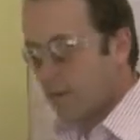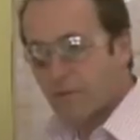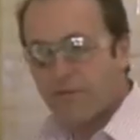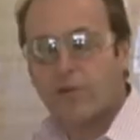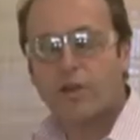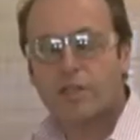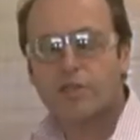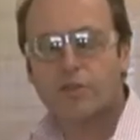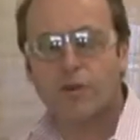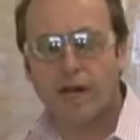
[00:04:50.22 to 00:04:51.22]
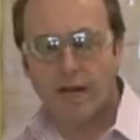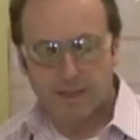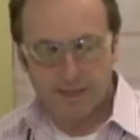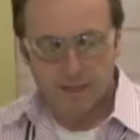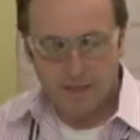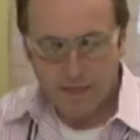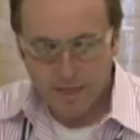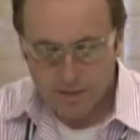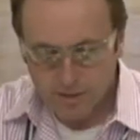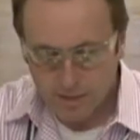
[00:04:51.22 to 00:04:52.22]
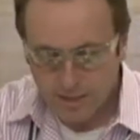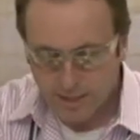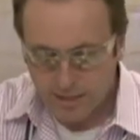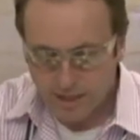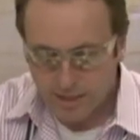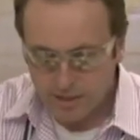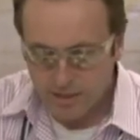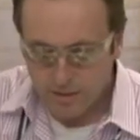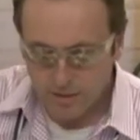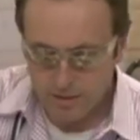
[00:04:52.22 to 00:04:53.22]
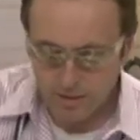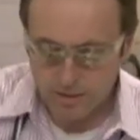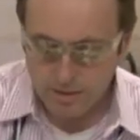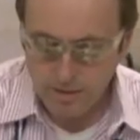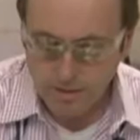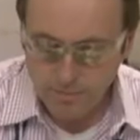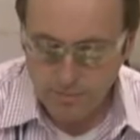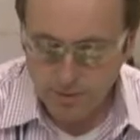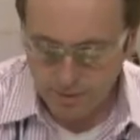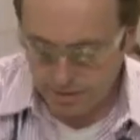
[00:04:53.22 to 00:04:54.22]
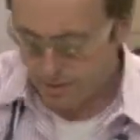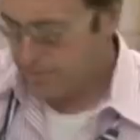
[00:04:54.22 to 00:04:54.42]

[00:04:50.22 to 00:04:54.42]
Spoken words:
Before it gets too hot, I'm just gonna get the onion and put it